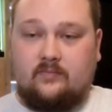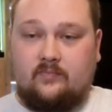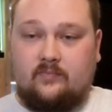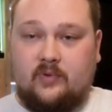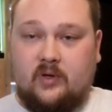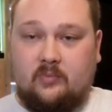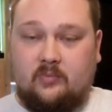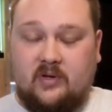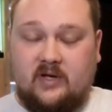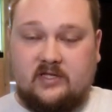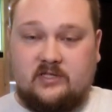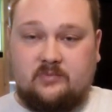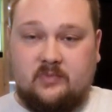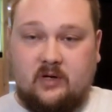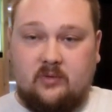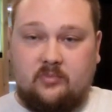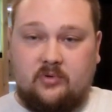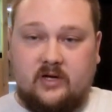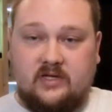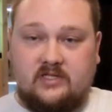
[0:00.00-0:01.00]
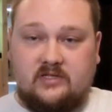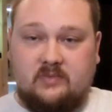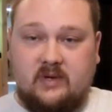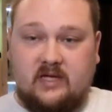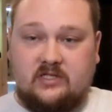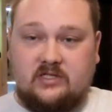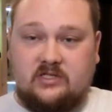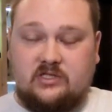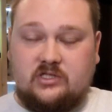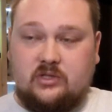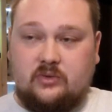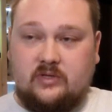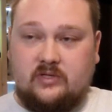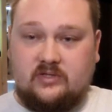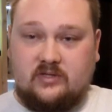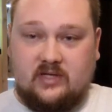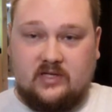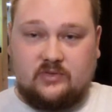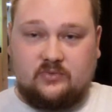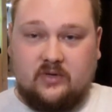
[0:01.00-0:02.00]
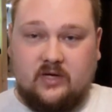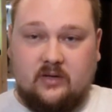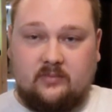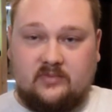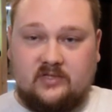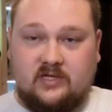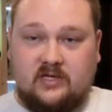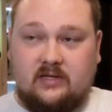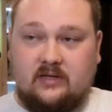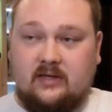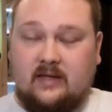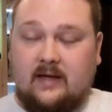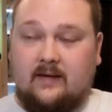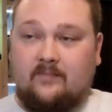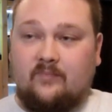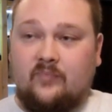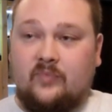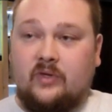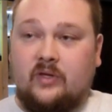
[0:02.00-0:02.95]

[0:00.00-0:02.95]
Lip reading: but PetSmart price matches Chewy, so that's why I'm saying that.